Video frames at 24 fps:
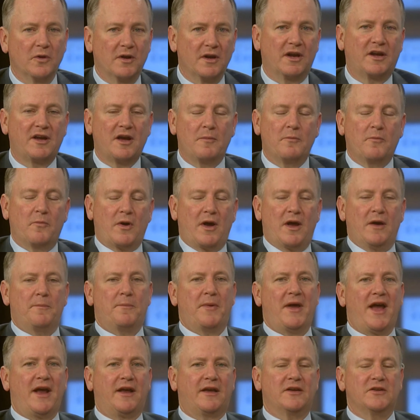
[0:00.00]
We're going to come
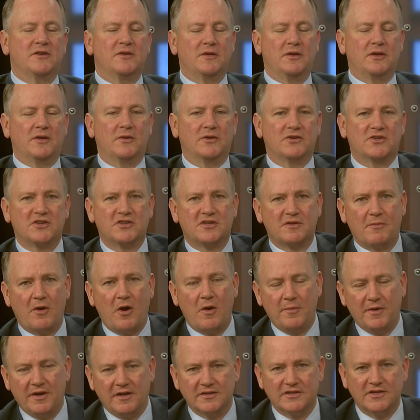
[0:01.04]
back in just a
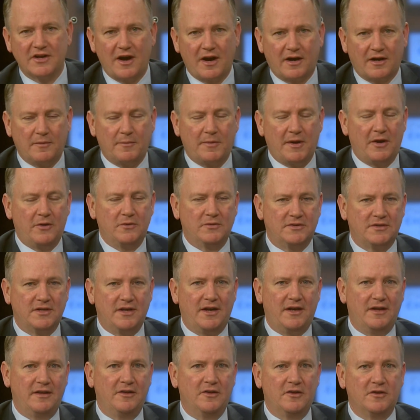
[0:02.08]
moment and talk about
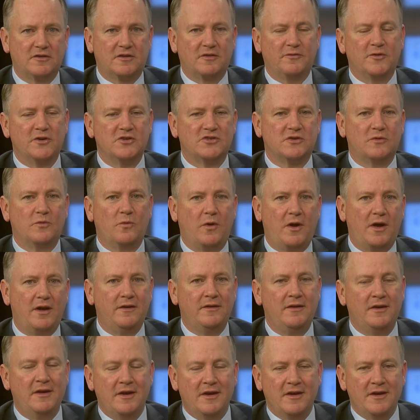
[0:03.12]
little Division
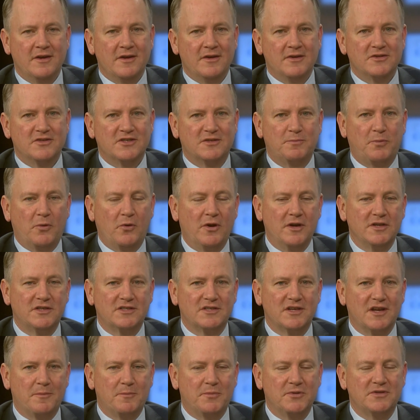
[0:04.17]
I
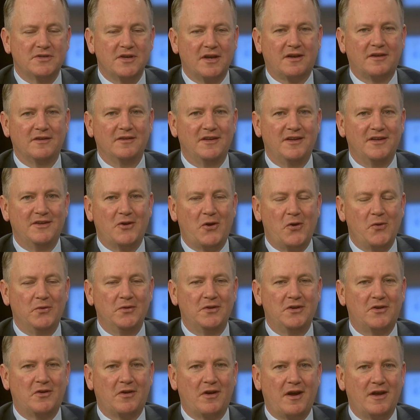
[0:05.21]
sports, particularly
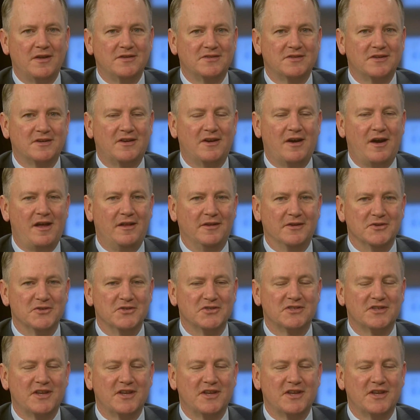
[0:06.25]
Holy Cross College.